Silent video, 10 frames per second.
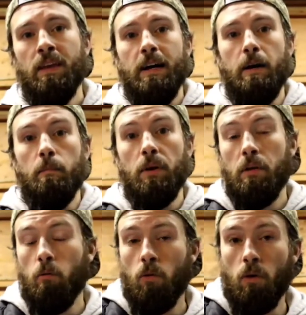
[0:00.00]
But
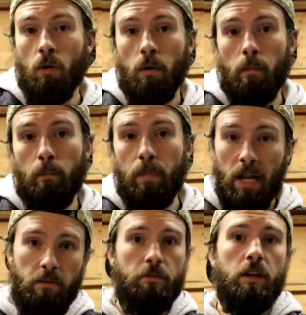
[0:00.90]
it will
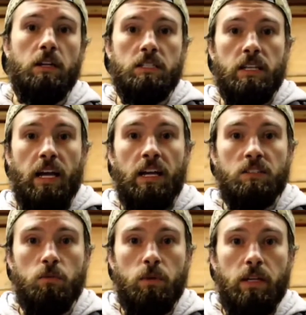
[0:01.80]
benefit us
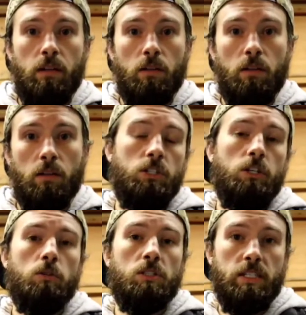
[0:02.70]
as we look to
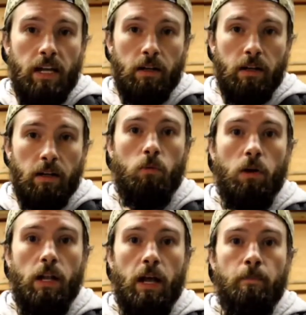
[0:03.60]
go standalone
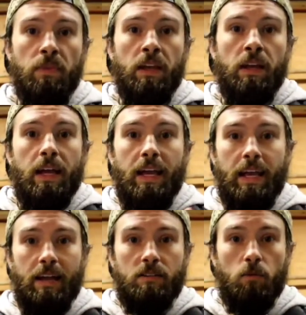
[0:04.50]
one day,
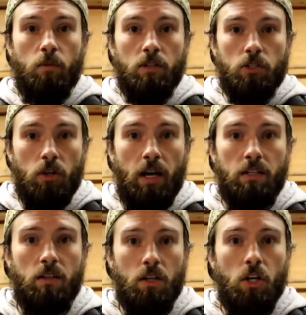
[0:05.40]
and we are trying
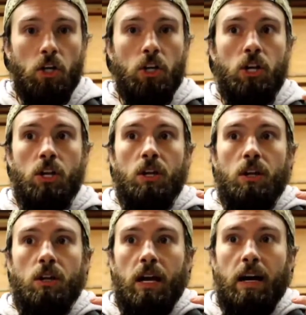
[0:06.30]
to learn
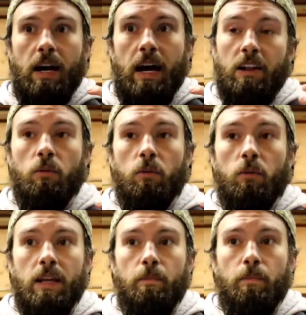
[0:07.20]
how do
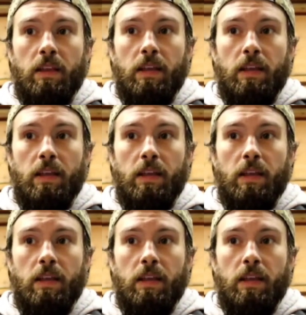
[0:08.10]
we